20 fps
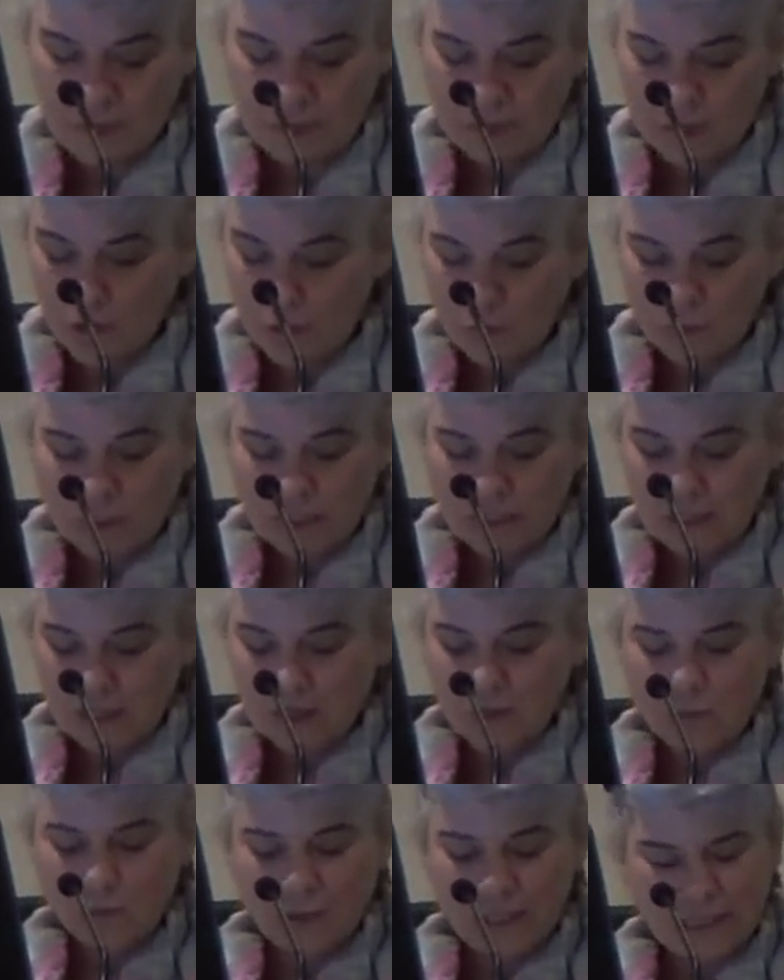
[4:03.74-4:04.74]
but no one
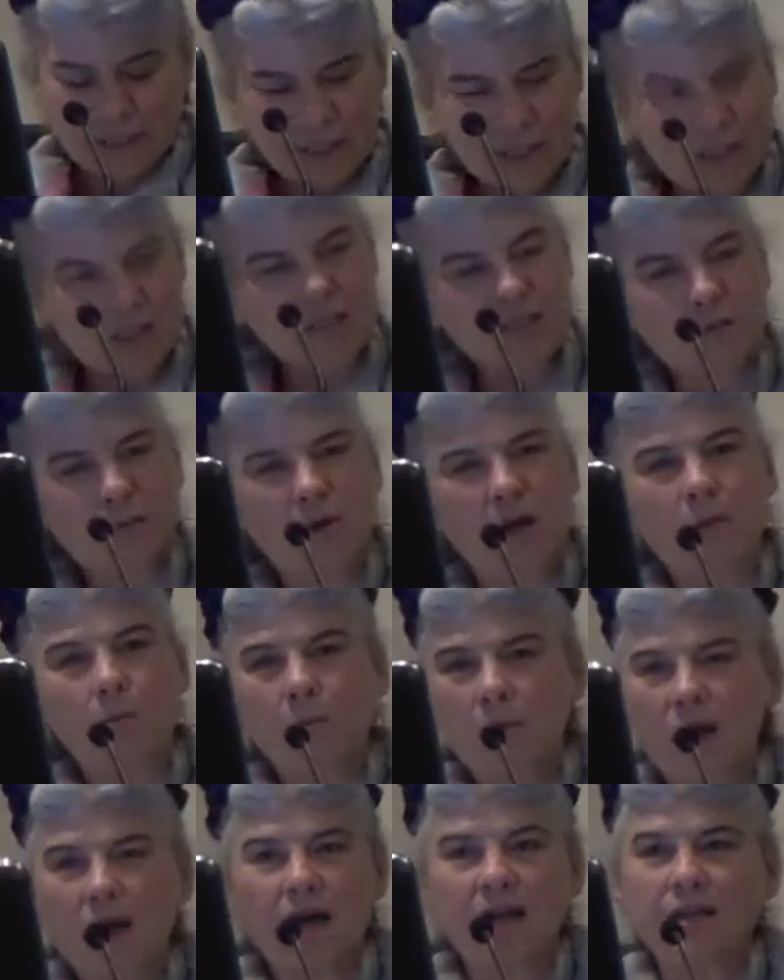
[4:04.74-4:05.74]
can reach into my
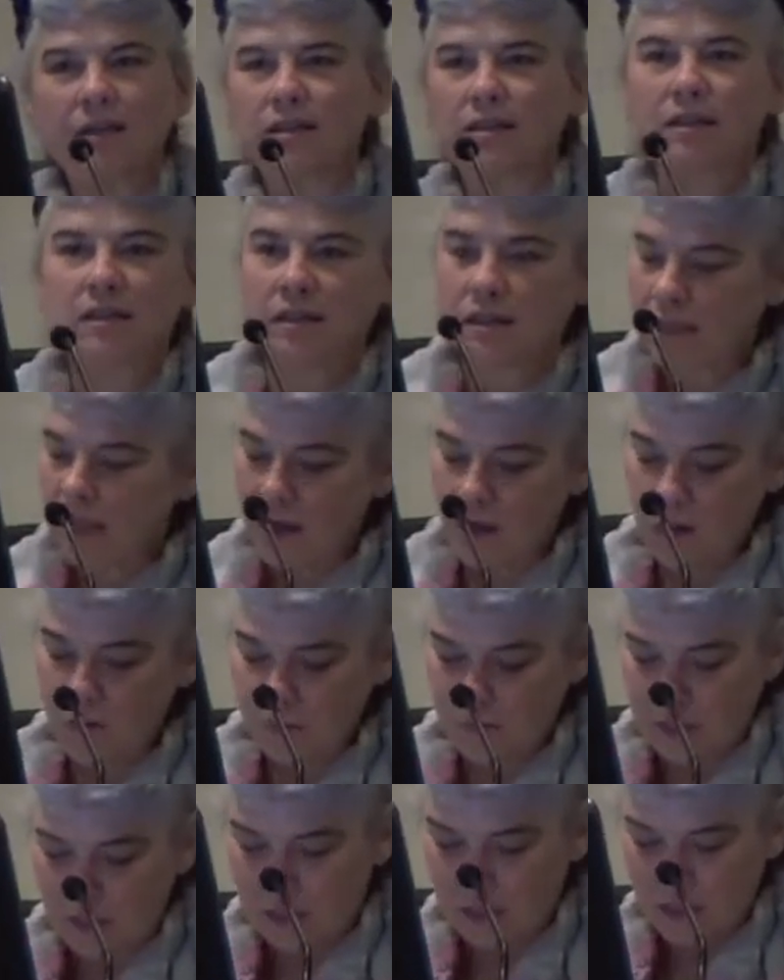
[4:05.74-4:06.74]
mind to
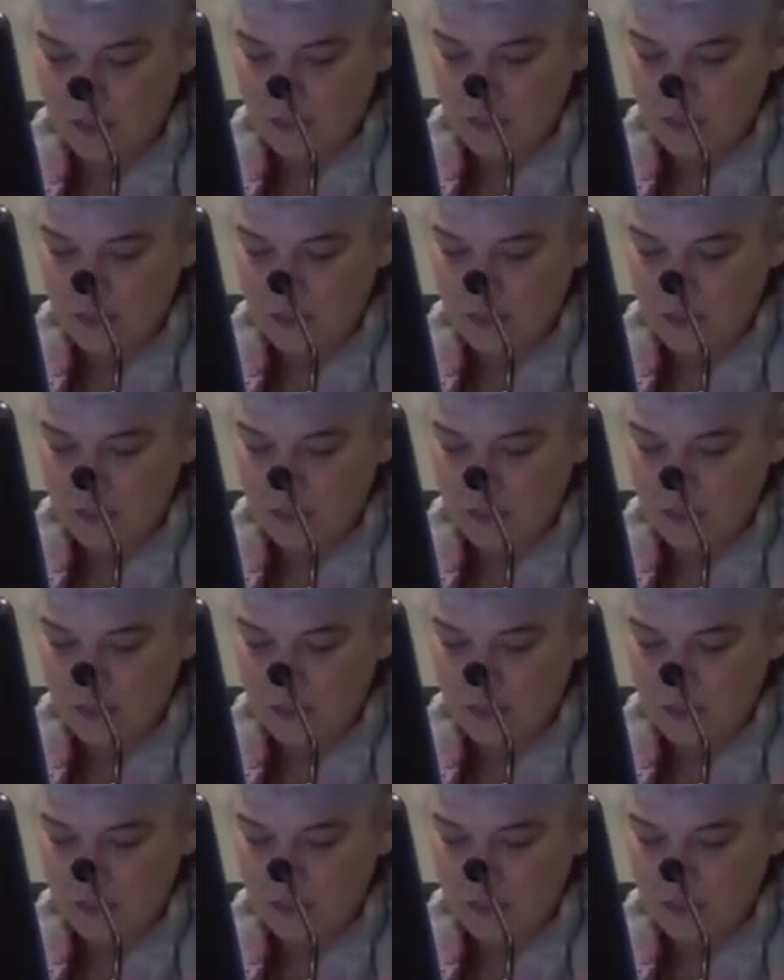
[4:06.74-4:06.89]
help me.